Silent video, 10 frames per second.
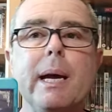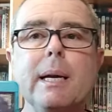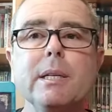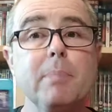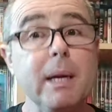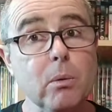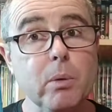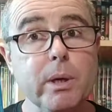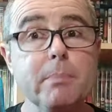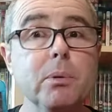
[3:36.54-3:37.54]
And it's black
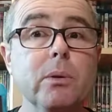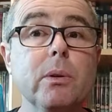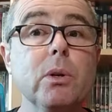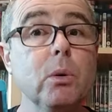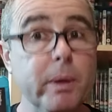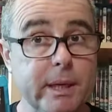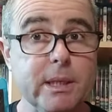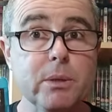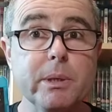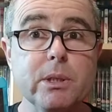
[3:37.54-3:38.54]
and white. But look what they
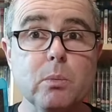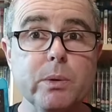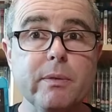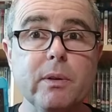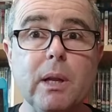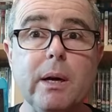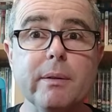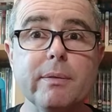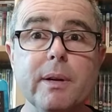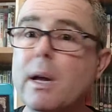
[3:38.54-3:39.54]
did to It's a Wonderful
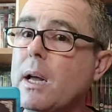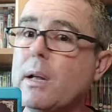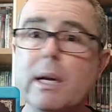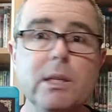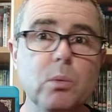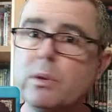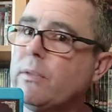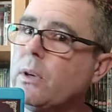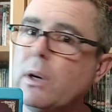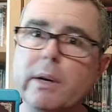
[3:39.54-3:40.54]
Life. It's a
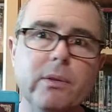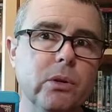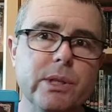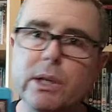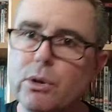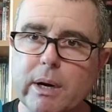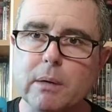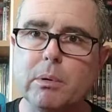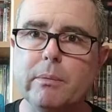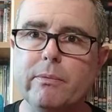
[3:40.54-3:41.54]
Wonderful Life looks
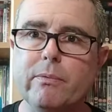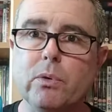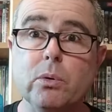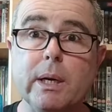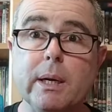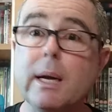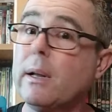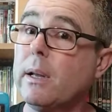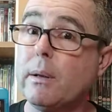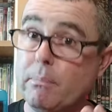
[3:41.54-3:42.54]
incredible on
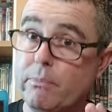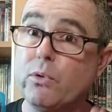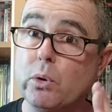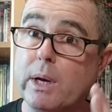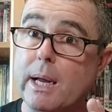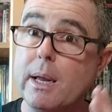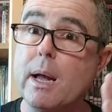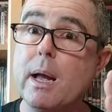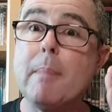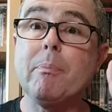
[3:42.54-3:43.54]
4K.
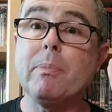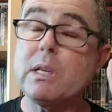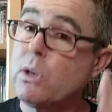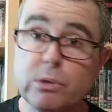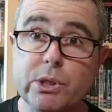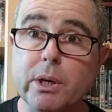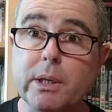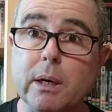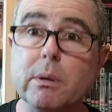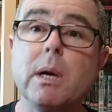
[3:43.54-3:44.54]
So does
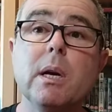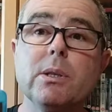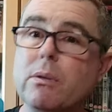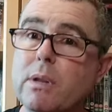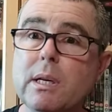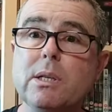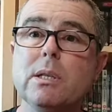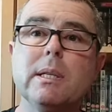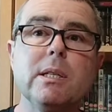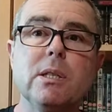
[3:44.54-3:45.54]
Psycho. So
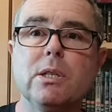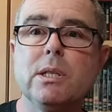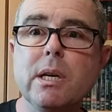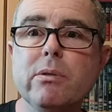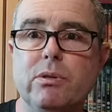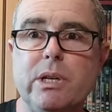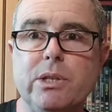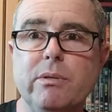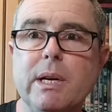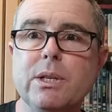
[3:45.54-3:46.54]
this needs a serious
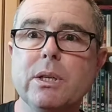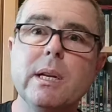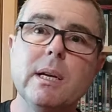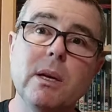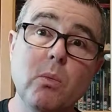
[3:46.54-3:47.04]
restoration.